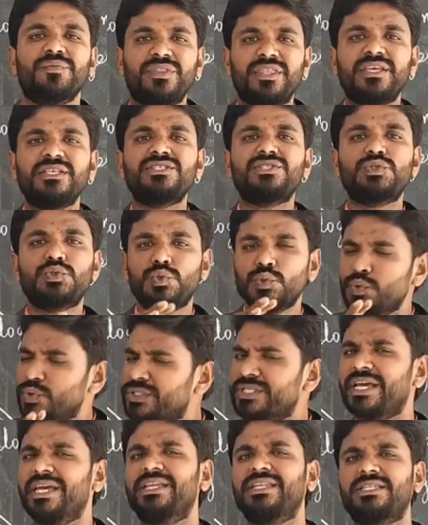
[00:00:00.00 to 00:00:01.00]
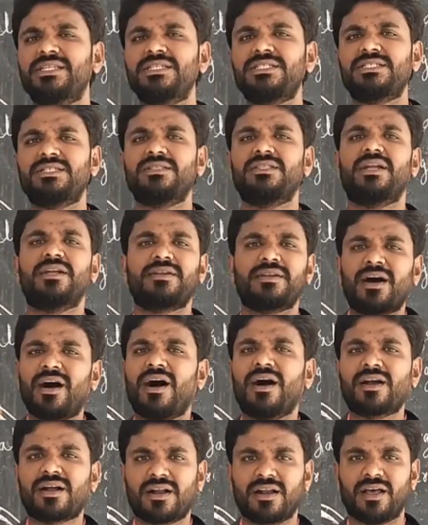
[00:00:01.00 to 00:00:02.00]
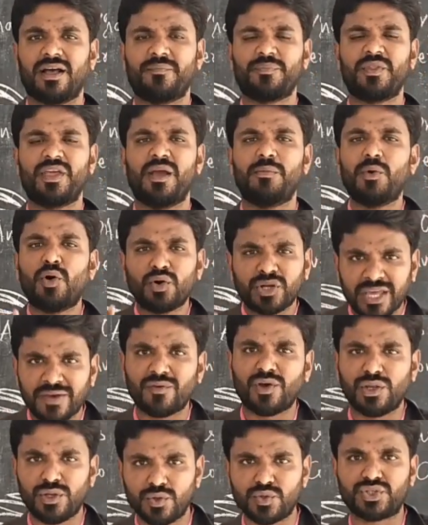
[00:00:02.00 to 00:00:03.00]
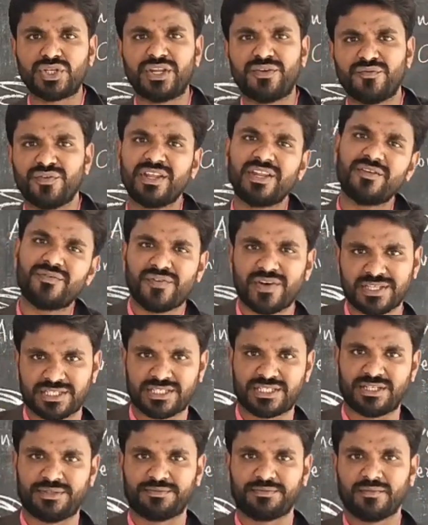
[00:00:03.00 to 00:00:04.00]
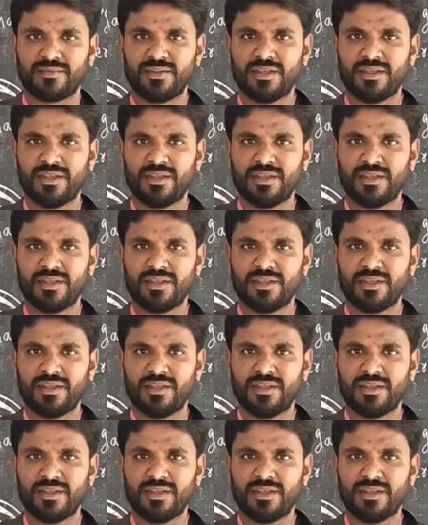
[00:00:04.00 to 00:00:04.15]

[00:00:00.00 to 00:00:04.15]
These two scientists, they talked about evolution very first.